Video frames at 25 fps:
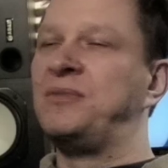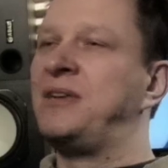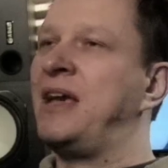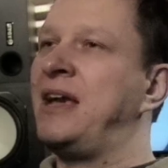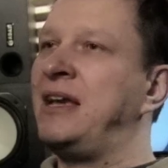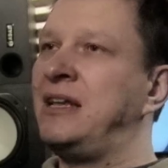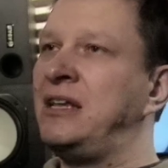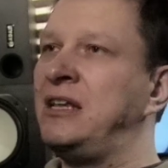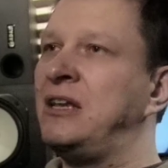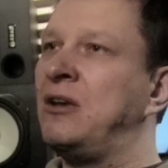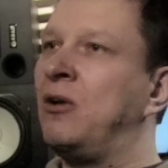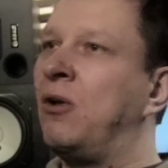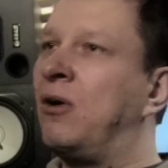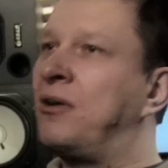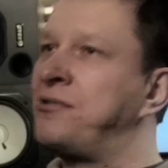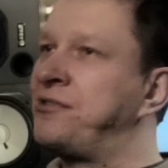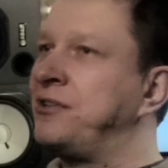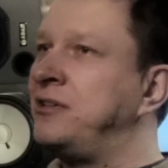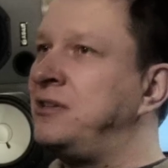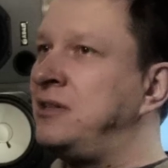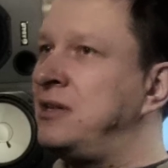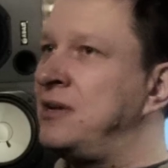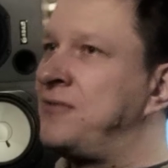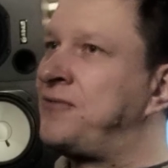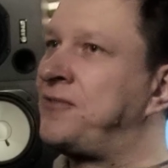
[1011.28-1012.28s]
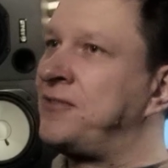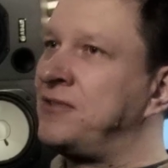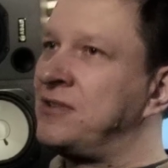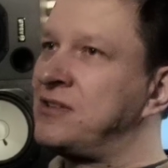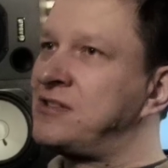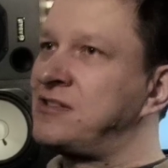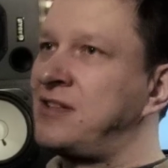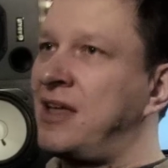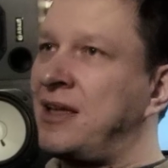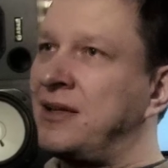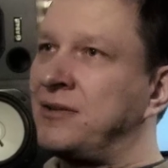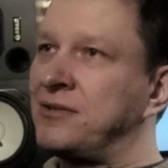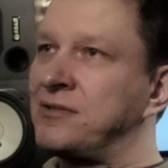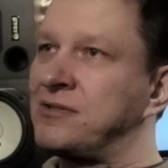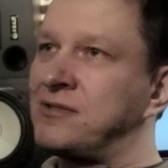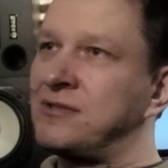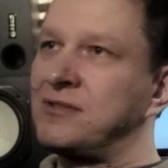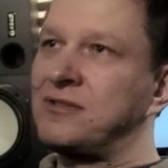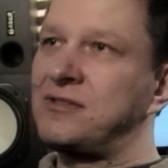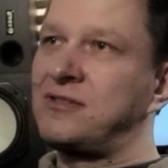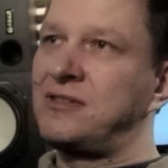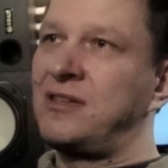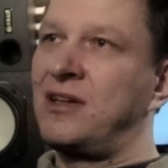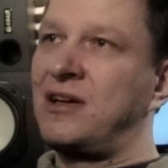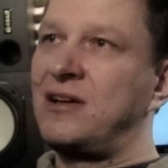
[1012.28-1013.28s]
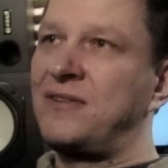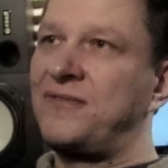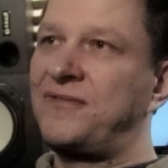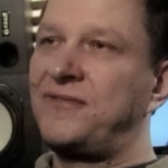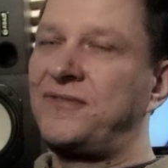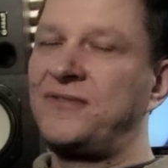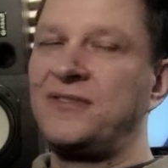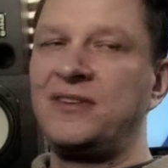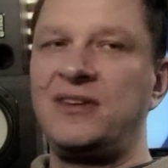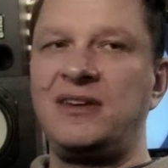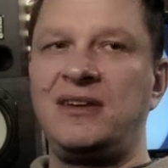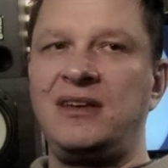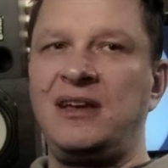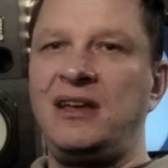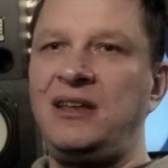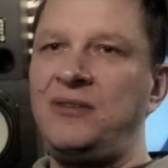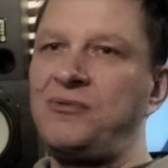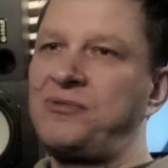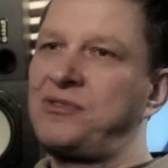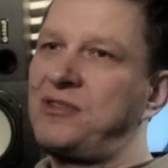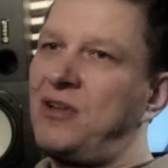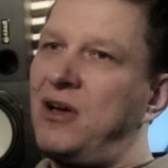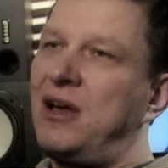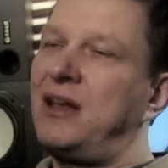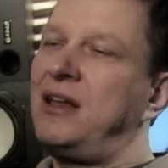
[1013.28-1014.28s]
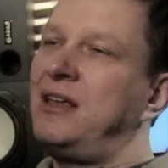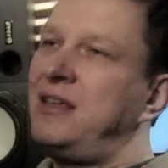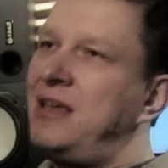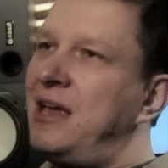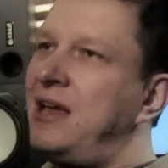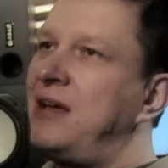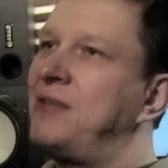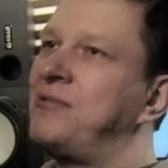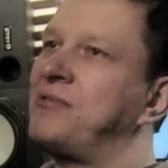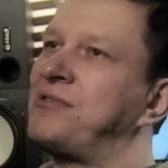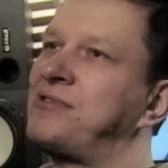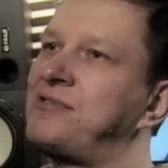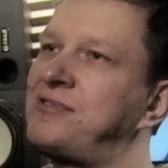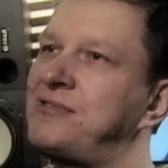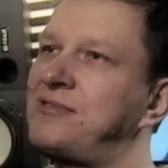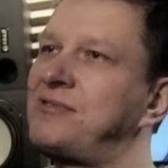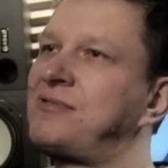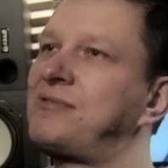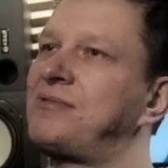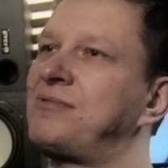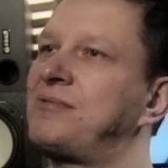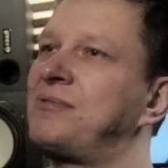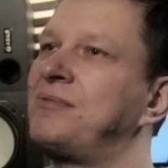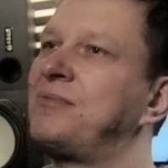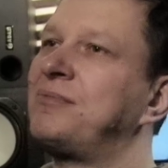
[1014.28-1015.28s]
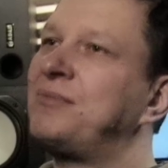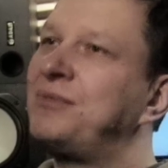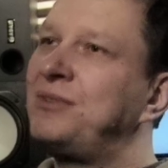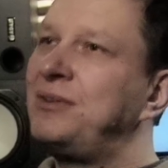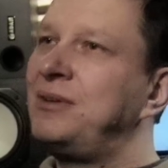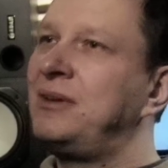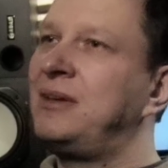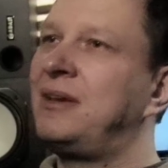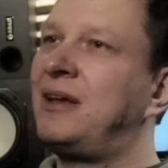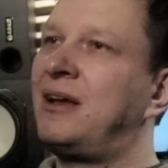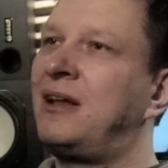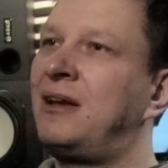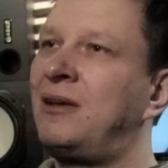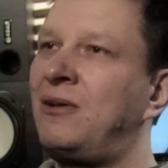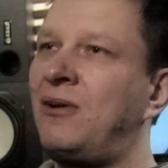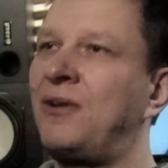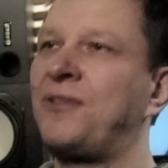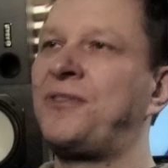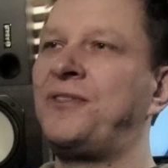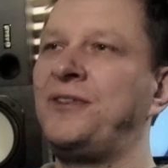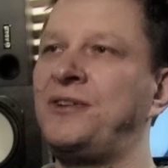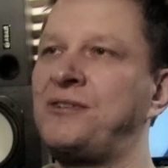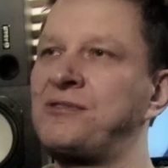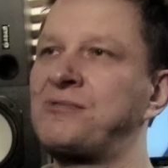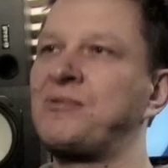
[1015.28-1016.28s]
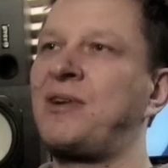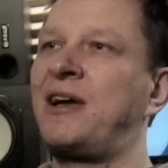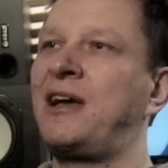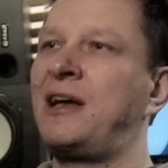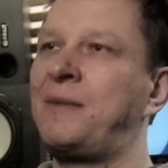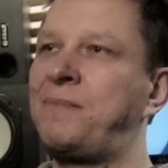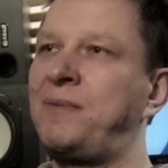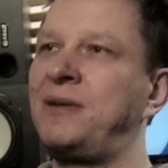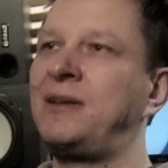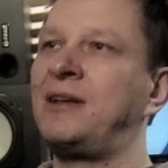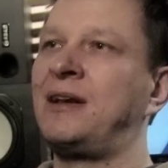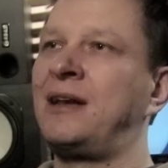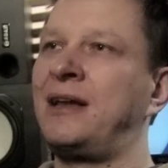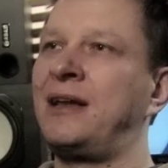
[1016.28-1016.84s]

getting in lots of different sounds and stuff. And it was kind of, yeah, it was, you know, a lot of things were happening at